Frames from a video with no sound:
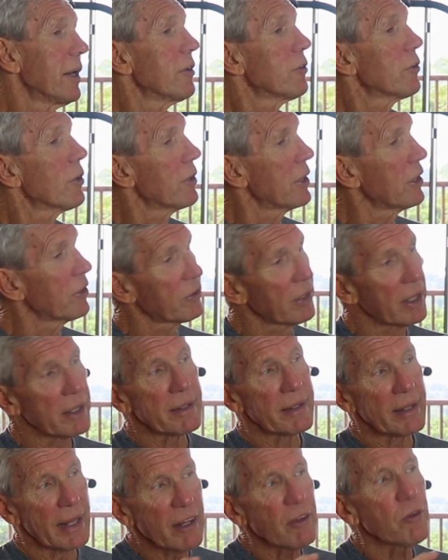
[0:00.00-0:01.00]
So there's
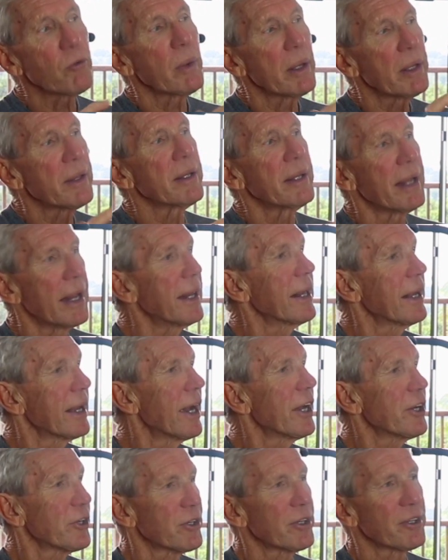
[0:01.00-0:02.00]
that's where the
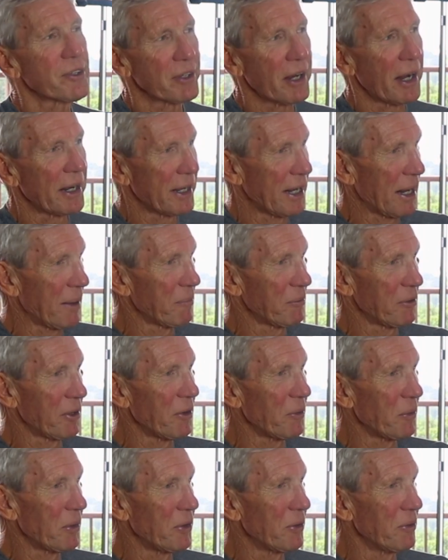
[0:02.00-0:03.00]
dedication side comes
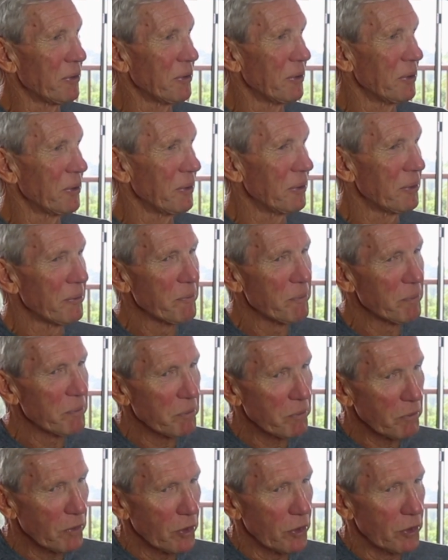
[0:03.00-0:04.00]
in, where
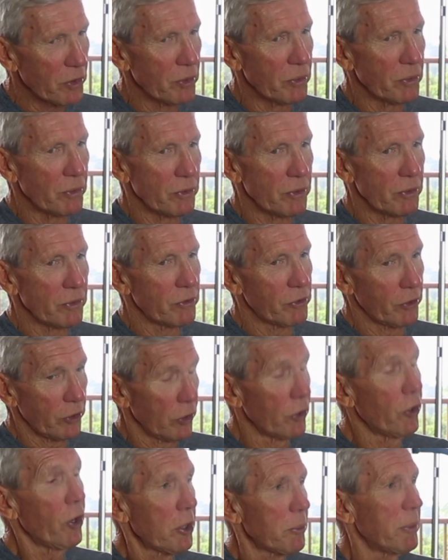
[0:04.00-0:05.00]
so
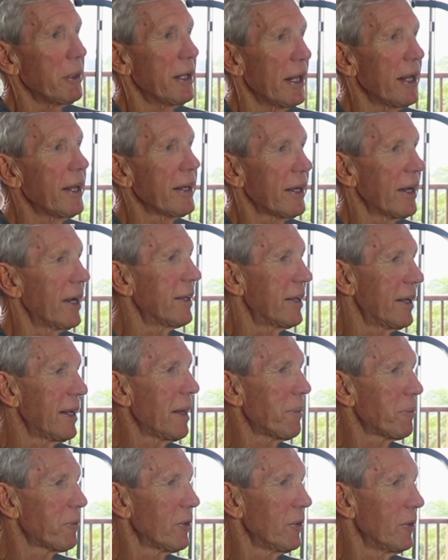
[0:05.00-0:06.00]
you've got to be dedicated,
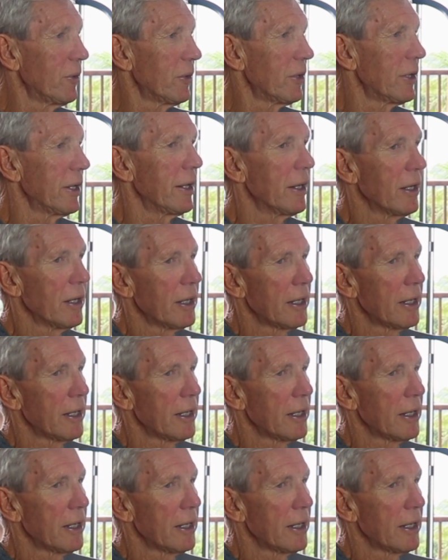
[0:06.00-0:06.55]
absolutely.